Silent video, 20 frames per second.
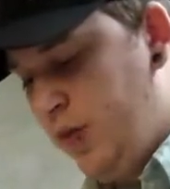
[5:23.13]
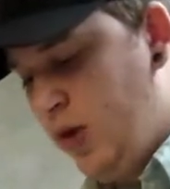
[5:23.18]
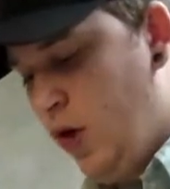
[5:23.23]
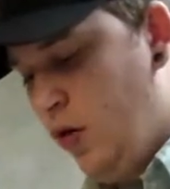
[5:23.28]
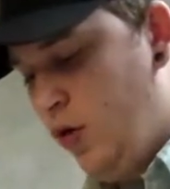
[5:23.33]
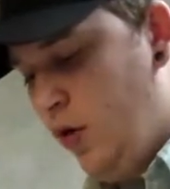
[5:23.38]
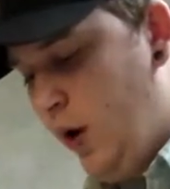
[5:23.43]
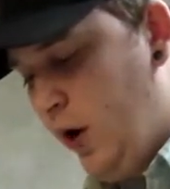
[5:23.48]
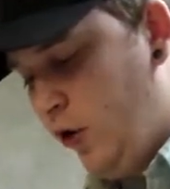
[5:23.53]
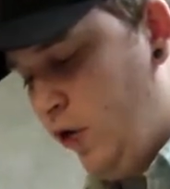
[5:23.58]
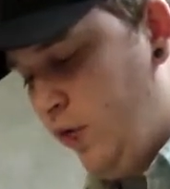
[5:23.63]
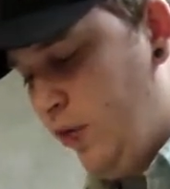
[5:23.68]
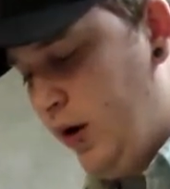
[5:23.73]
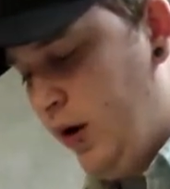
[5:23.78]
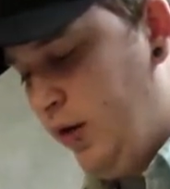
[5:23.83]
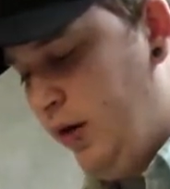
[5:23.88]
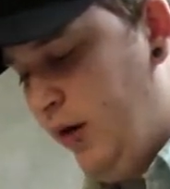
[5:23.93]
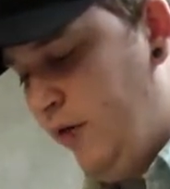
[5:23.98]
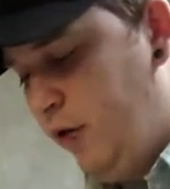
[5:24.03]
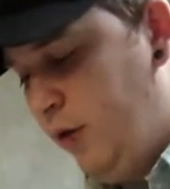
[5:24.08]
don't know how to
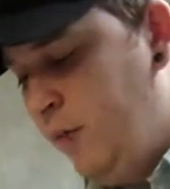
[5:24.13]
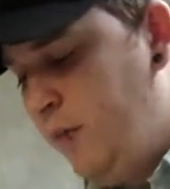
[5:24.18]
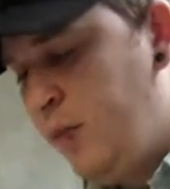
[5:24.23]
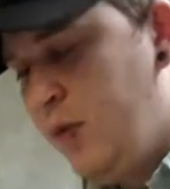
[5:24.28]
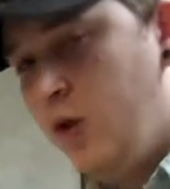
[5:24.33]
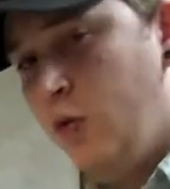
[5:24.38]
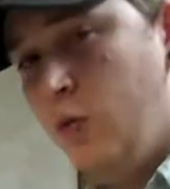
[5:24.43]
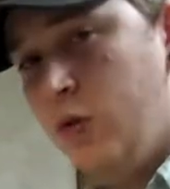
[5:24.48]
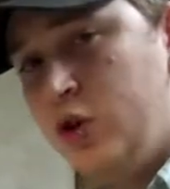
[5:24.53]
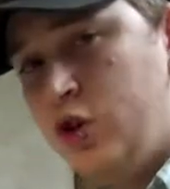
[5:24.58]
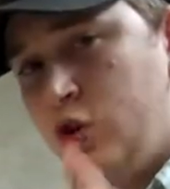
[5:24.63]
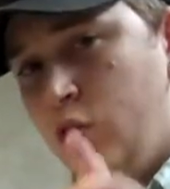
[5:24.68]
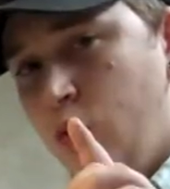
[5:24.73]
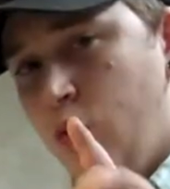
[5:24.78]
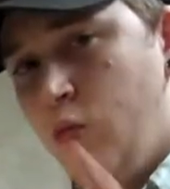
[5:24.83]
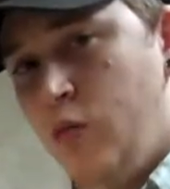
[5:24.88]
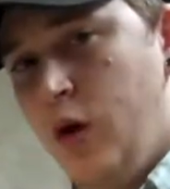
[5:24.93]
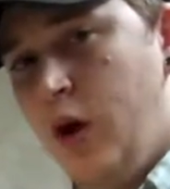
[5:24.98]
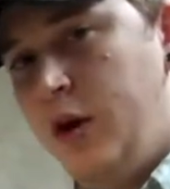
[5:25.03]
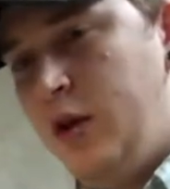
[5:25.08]
create a level, which you
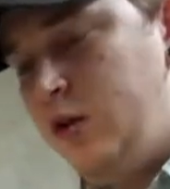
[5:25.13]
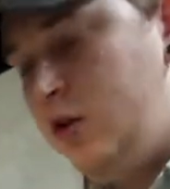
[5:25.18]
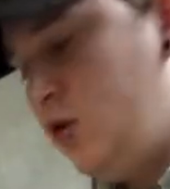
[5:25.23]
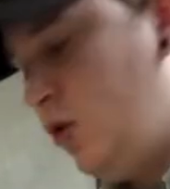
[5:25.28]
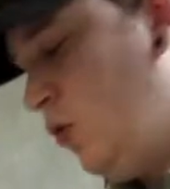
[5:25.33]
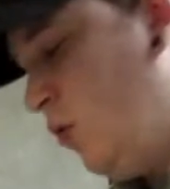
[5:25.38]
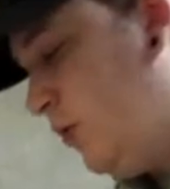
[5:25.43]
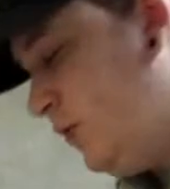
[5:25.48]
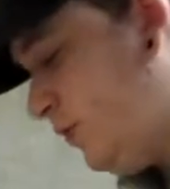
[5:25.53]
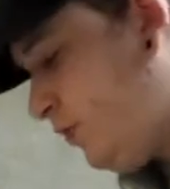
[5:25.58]
will run into.